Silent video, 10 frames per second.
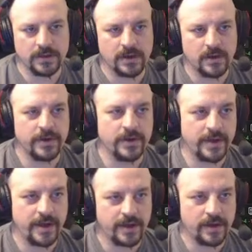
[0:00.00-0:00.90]
go here
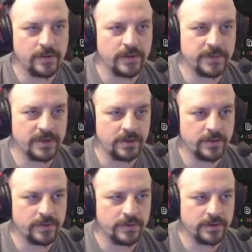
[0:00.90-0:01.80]
now and we
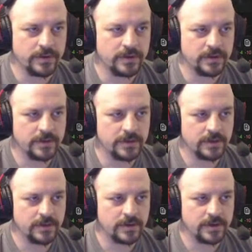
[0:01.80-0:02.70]
load, you
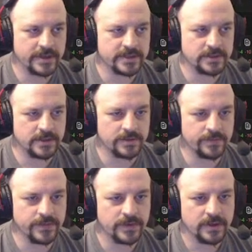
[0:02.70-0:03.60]
know, our test
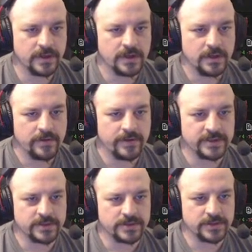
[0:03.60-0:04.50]
scene,
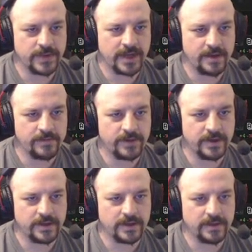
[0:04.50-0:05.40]
right? So we have,
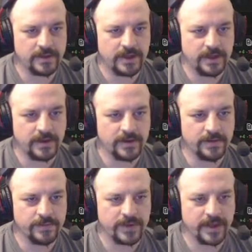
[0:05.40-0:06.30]
like,
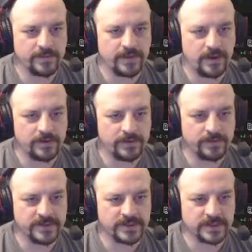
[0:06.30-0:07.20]
here we have all of our
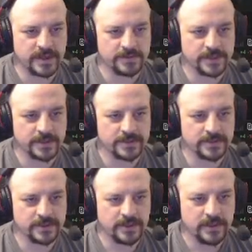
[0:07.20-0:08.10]
physics
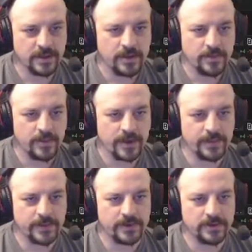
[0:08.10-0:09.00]
objects. But what
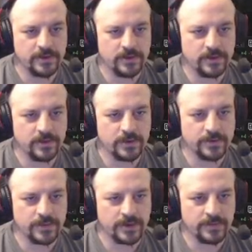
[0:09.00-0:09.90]
I'm going to do,
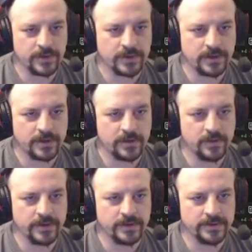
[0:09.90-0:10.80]
I'm going to
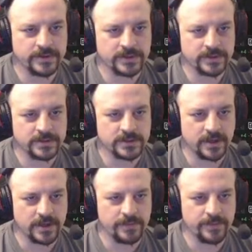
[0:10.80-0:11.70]
go and just to
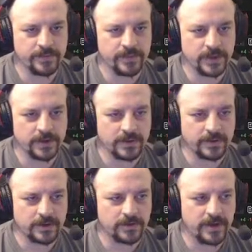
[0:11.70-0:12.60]
kind of, you know, I'm
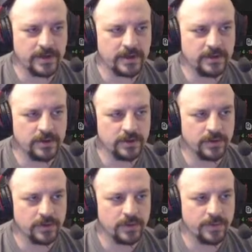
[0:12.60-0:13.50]
going to create a
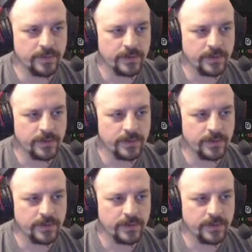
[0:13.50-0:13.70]
new,